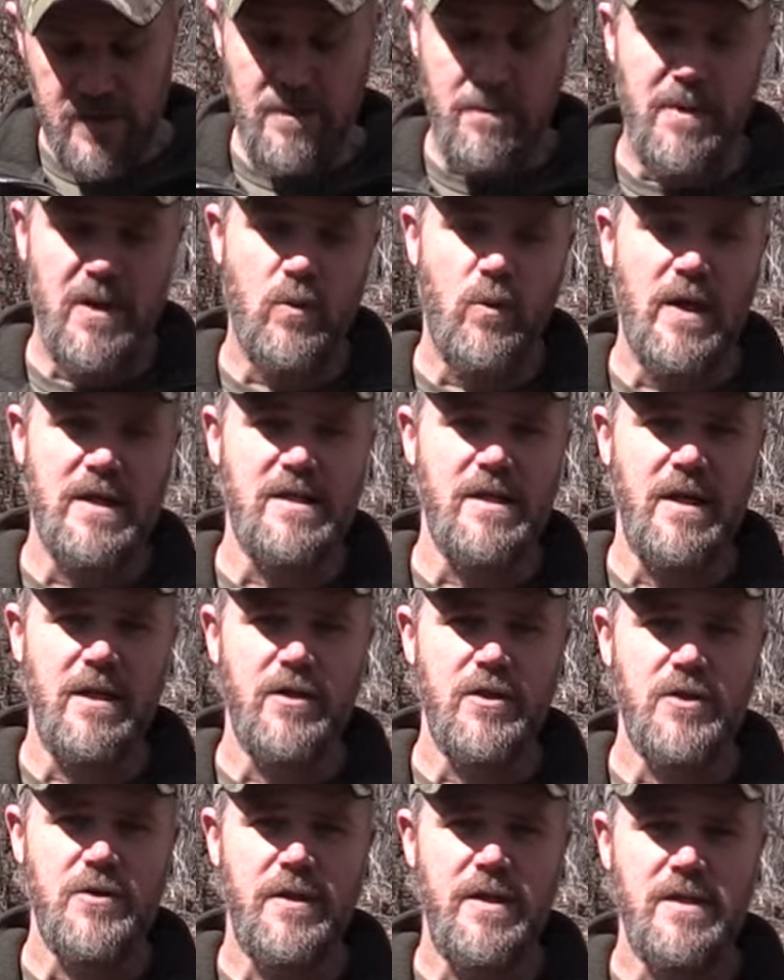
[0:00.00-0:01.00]
is a Midwest
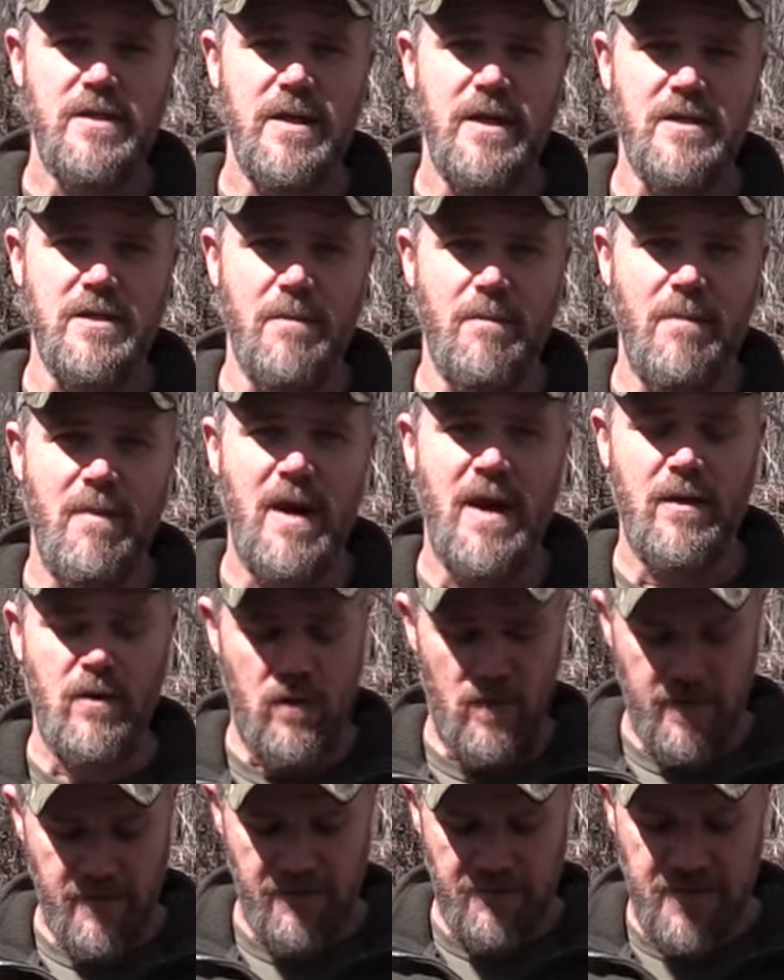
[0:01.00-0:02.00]
Industries. It's a
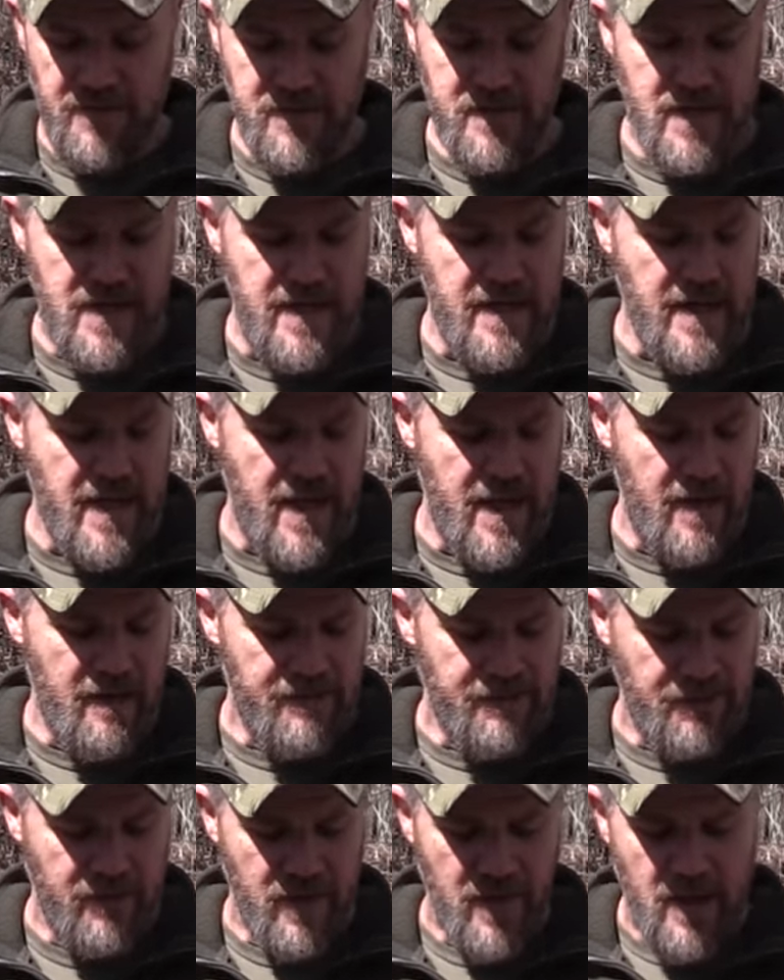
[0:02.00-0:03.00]
Model
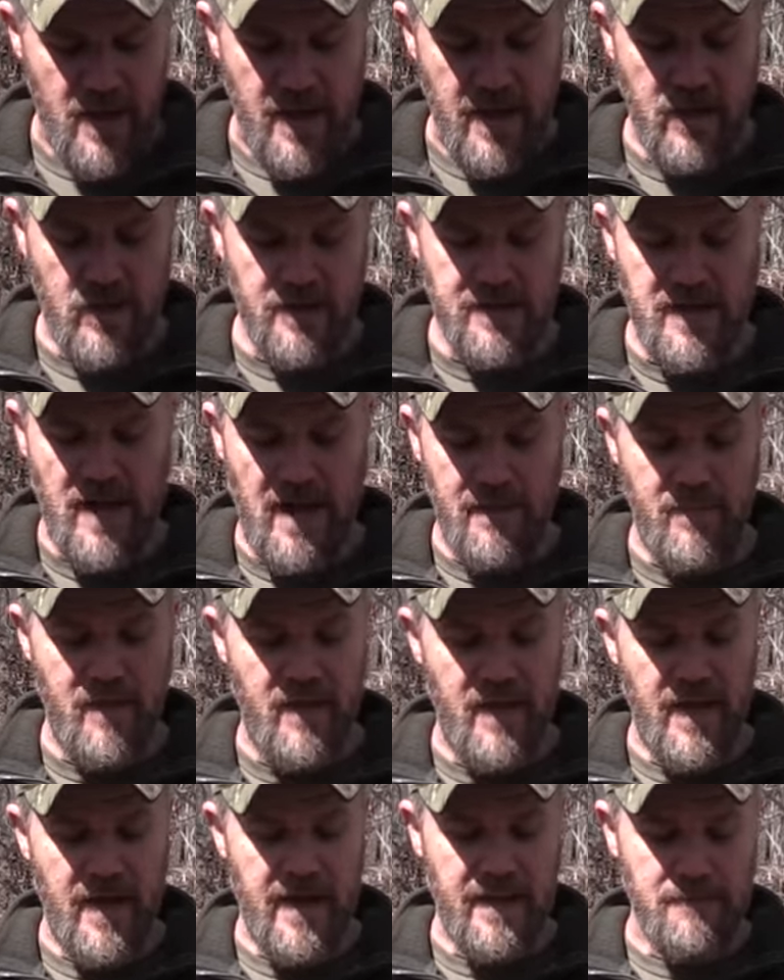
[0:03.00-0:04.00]
15F. And on top
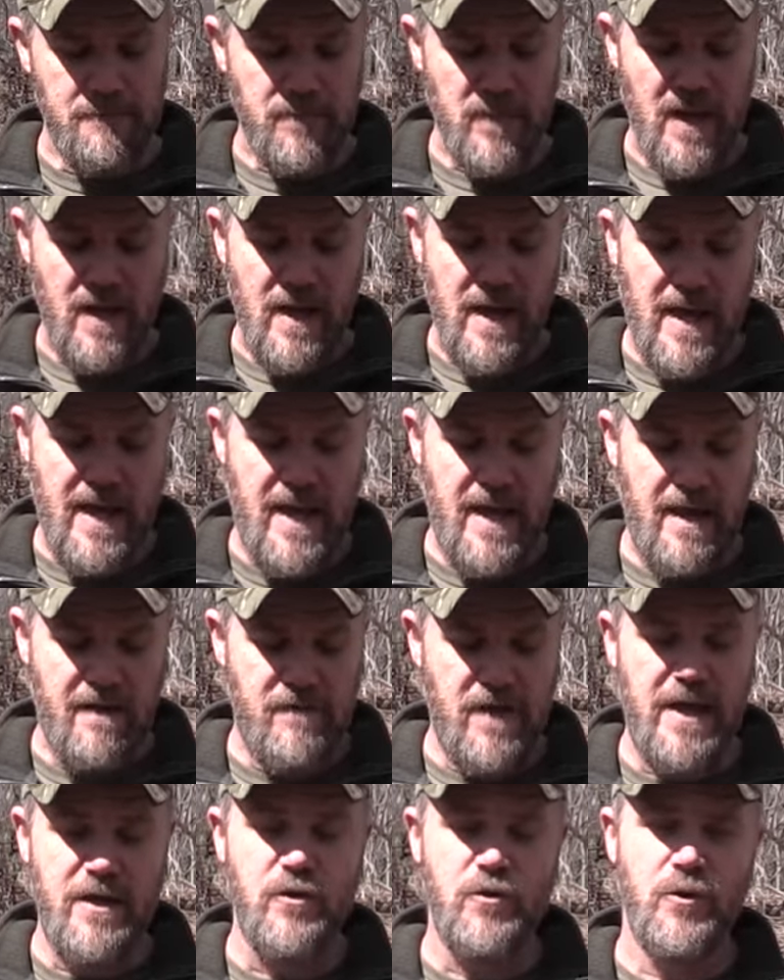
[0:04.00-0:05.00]
of that, I
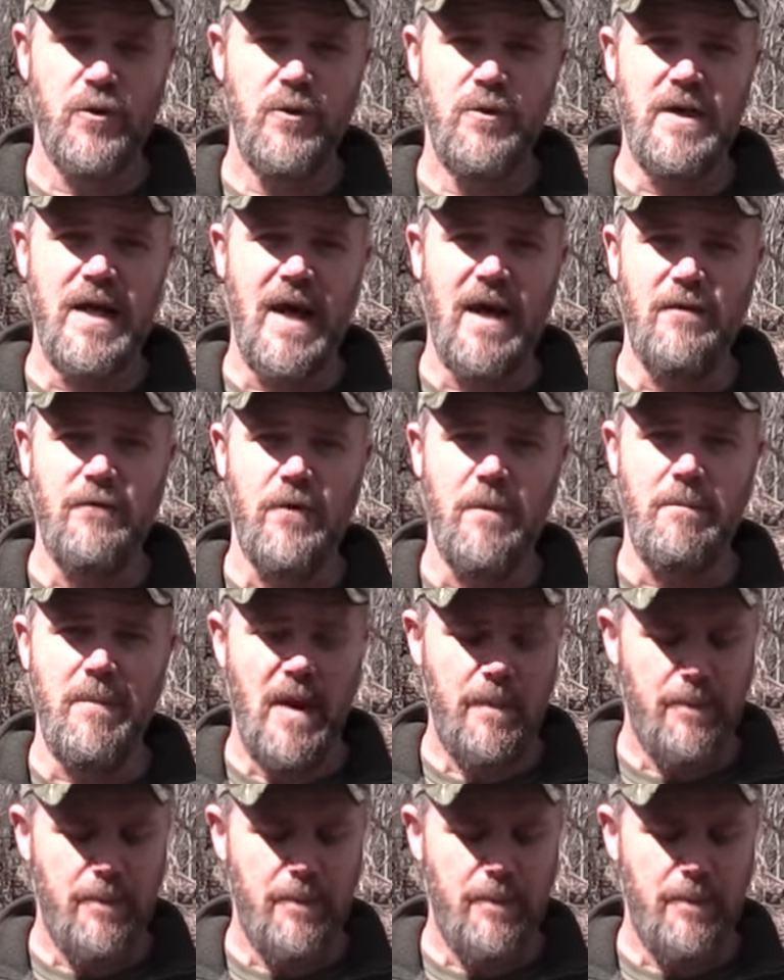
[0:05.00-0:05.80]
have a Tru-Dot from